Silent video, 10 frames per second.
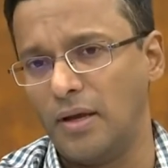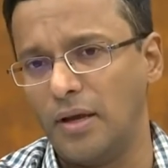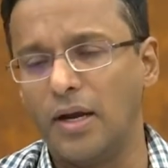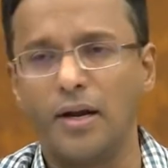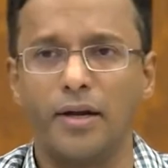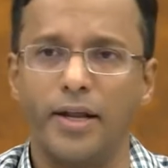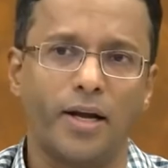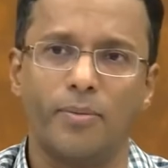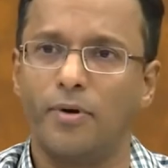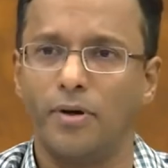It will take
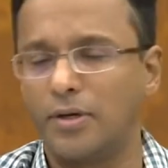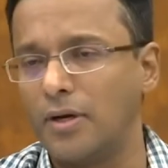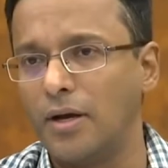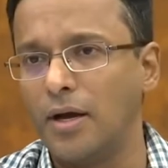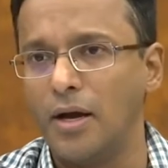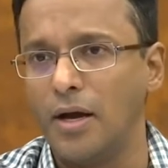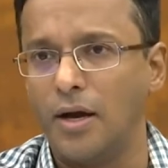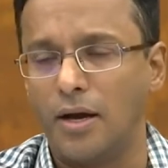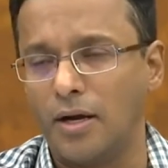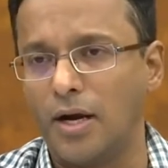about
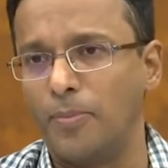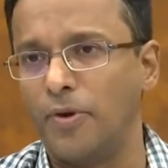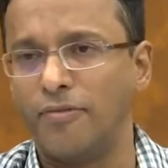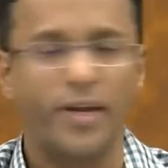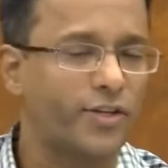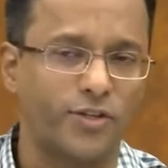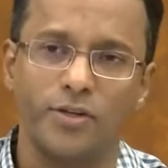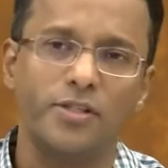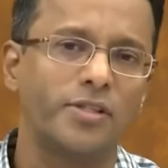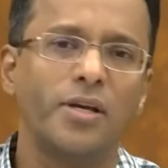a couple of
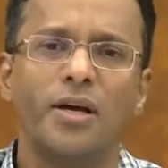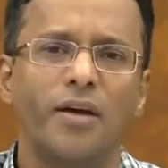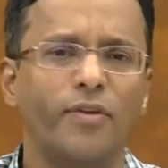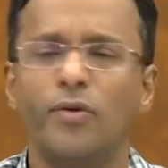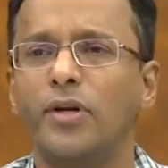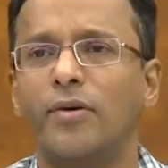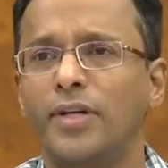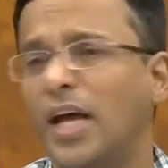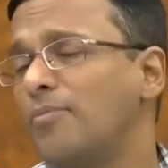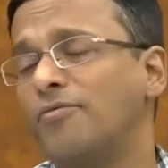lectures. We don't have
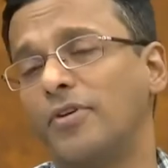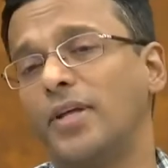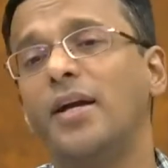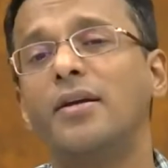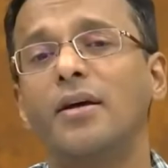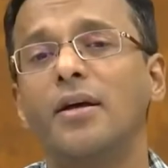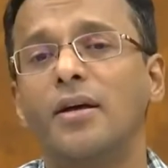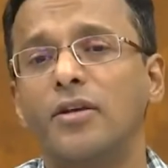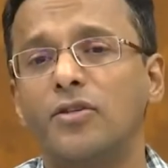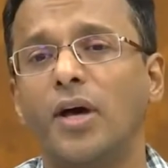time for that.
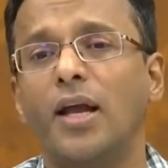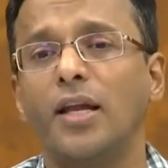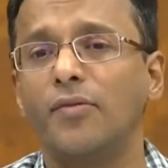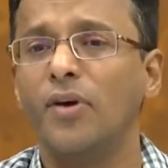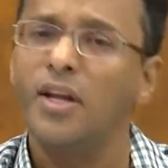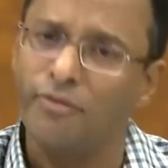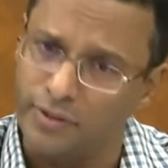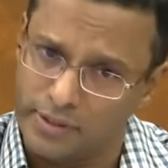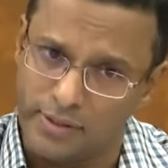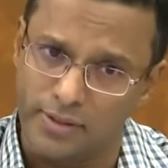So, I will give you a
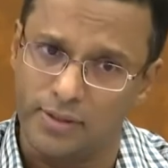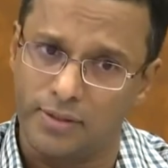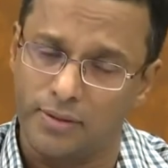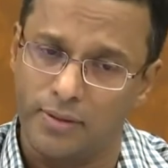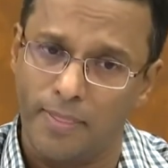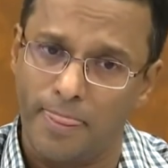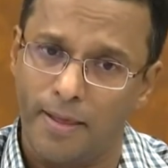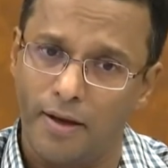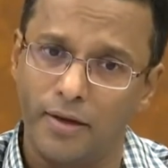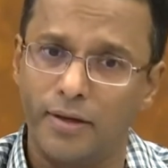reference.
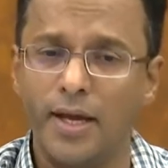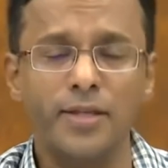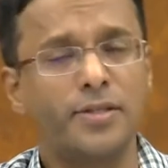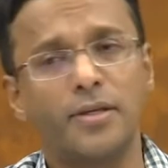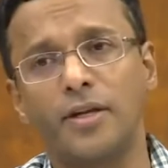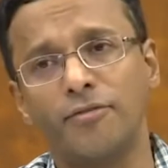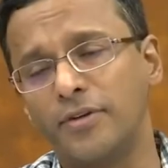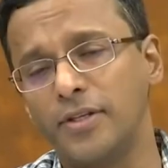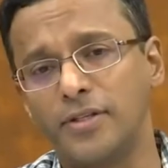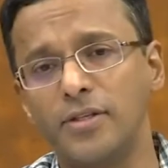A nice
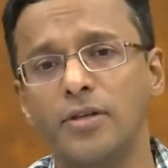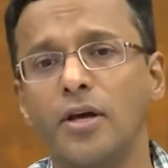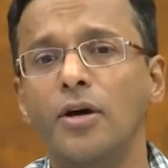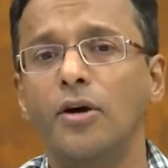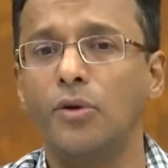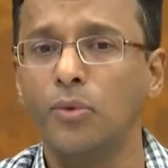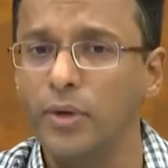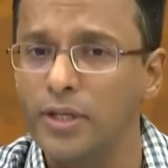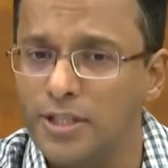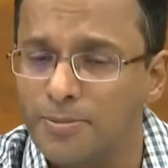reference is
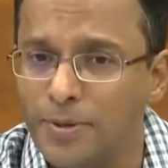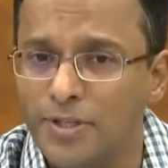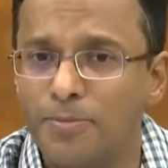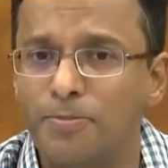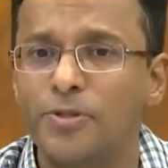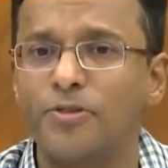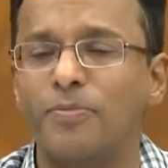Rudin's Principles of